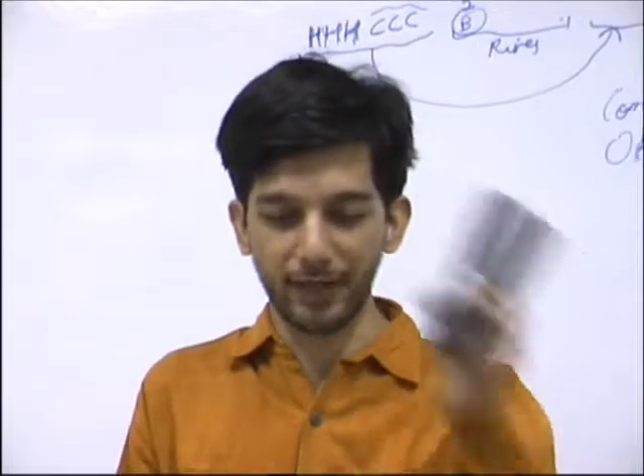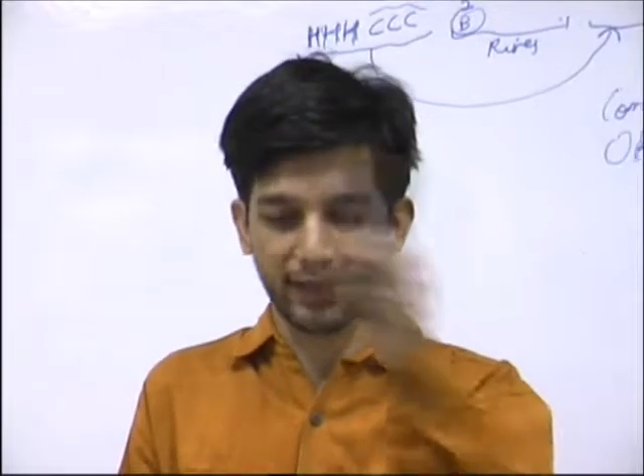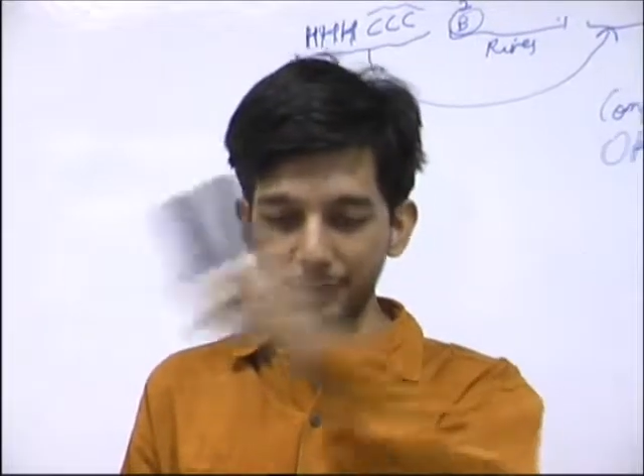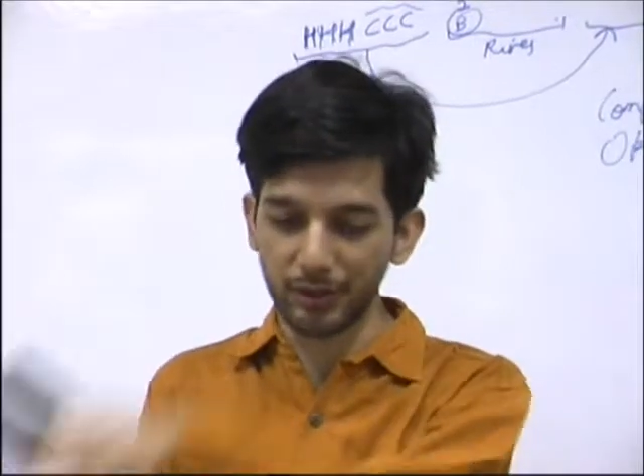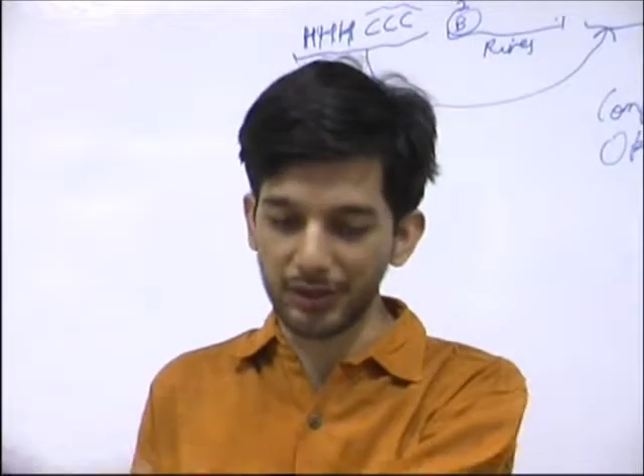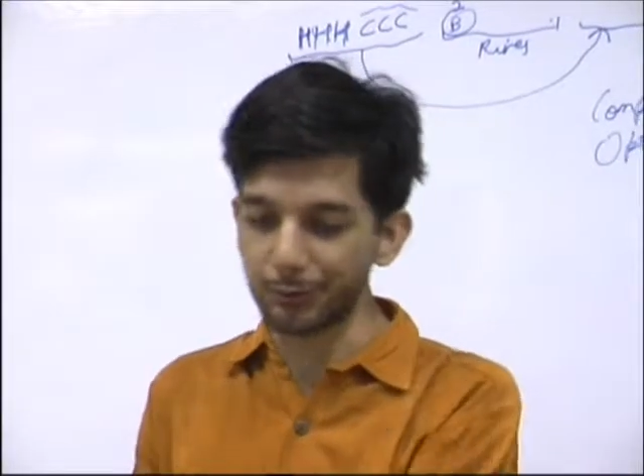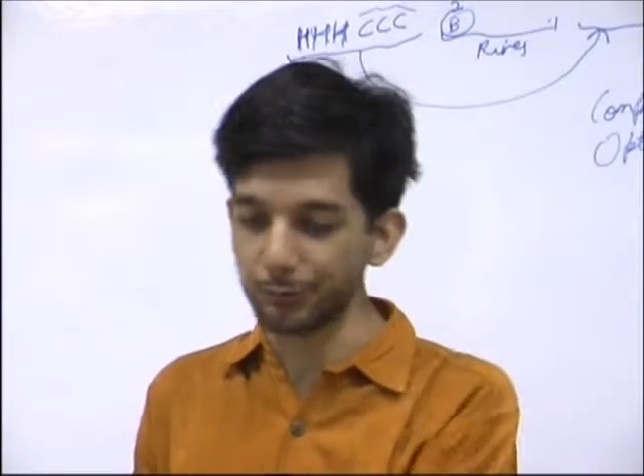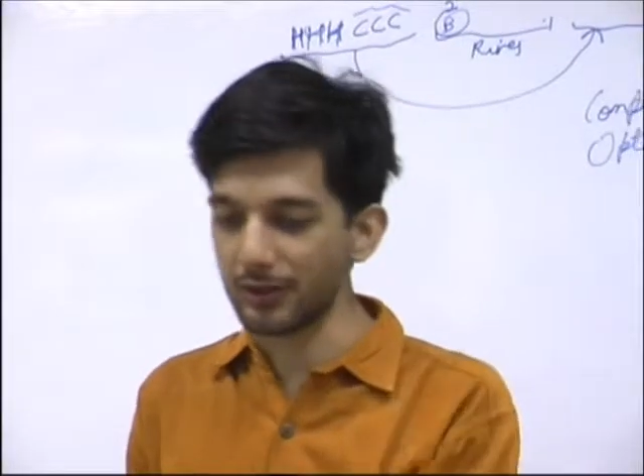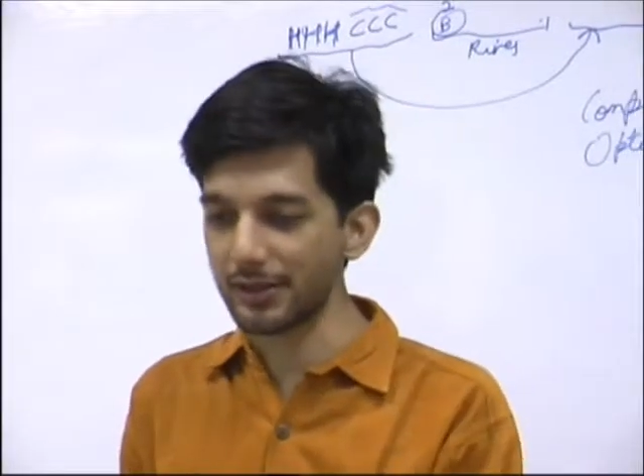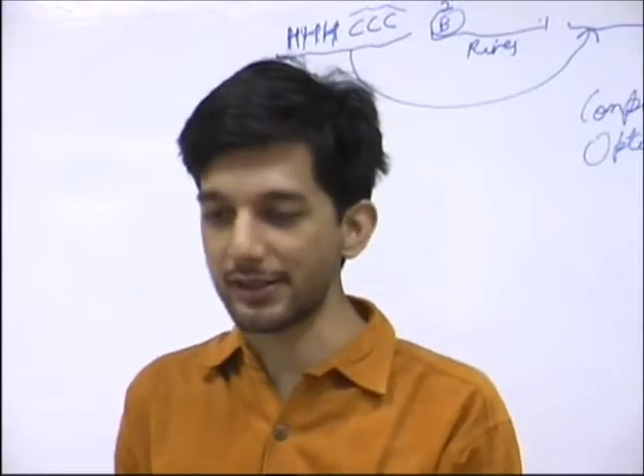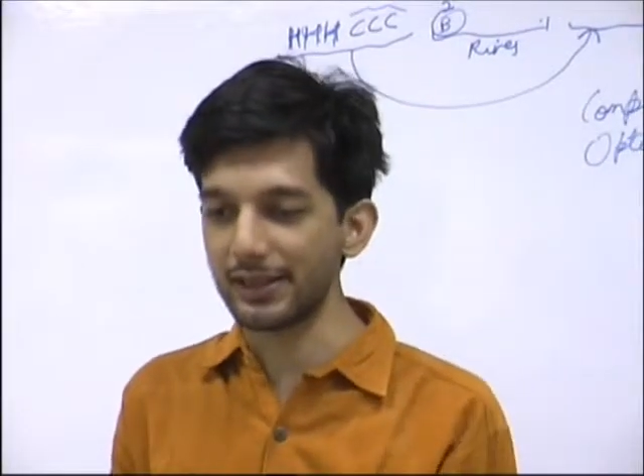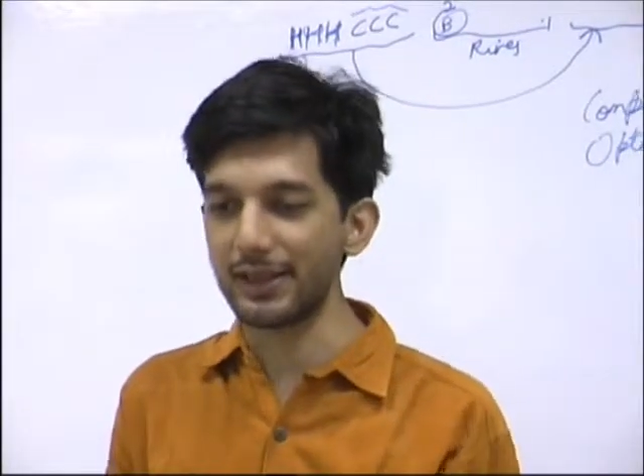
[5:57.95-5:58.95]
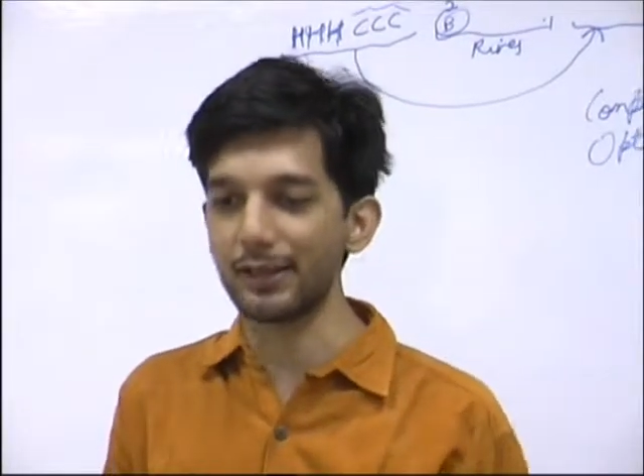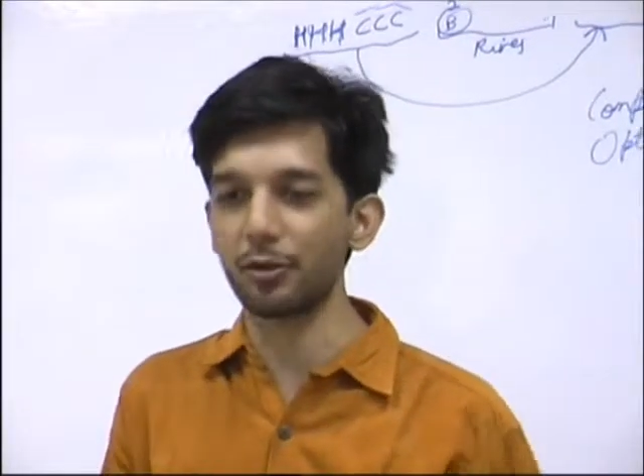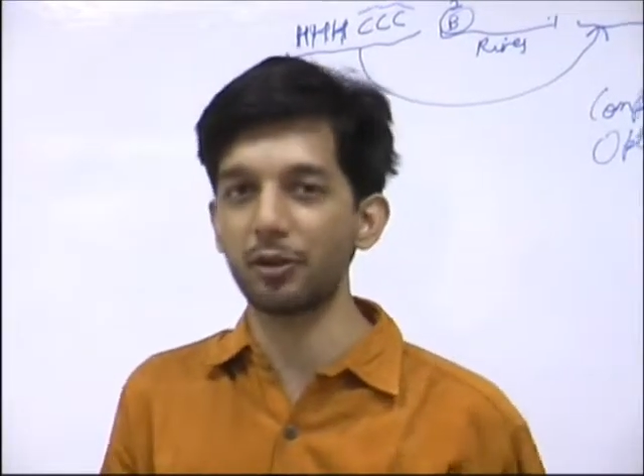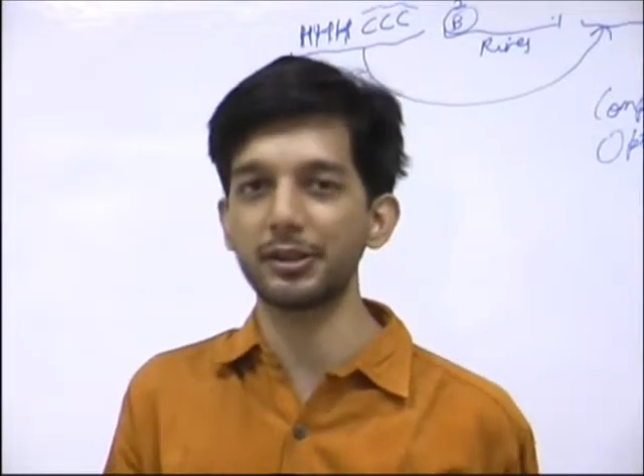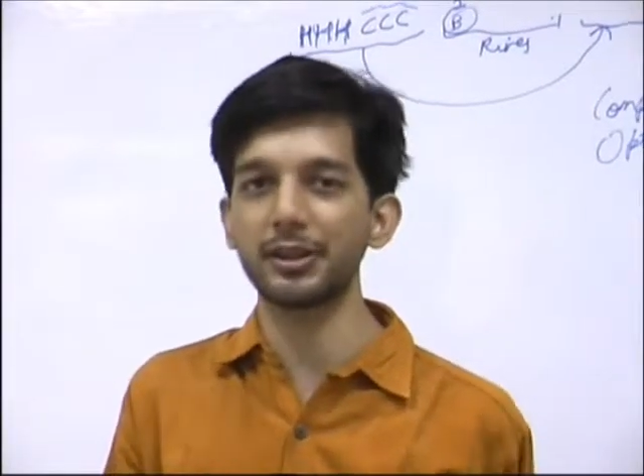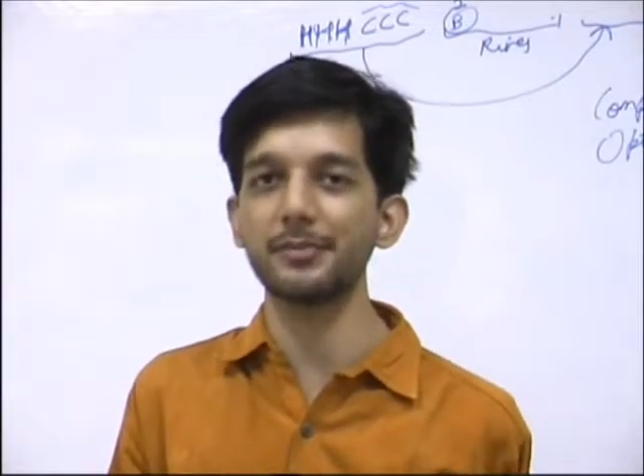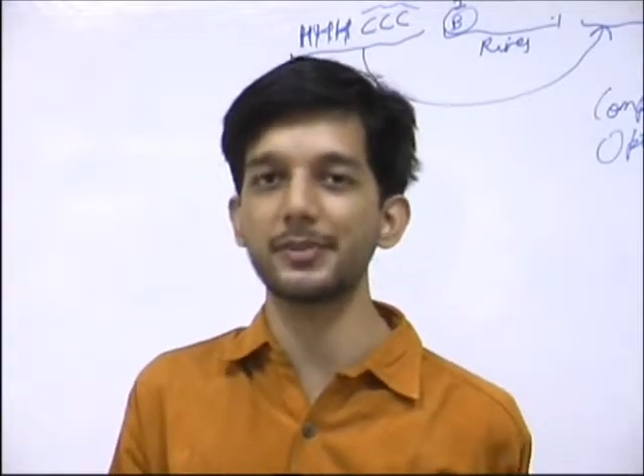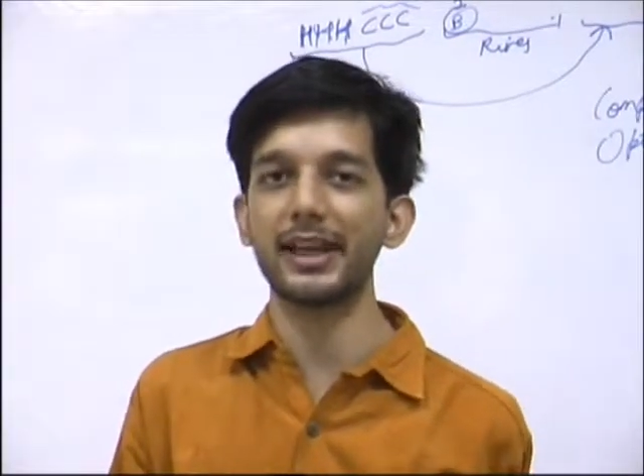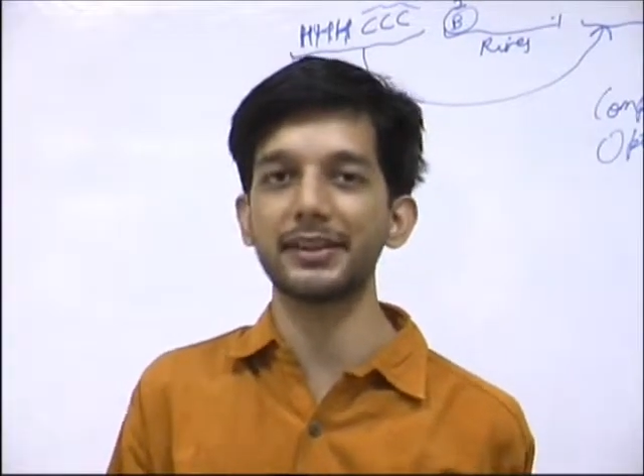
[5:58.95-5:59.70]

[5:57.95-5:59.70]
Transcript: migrate towards the algorithms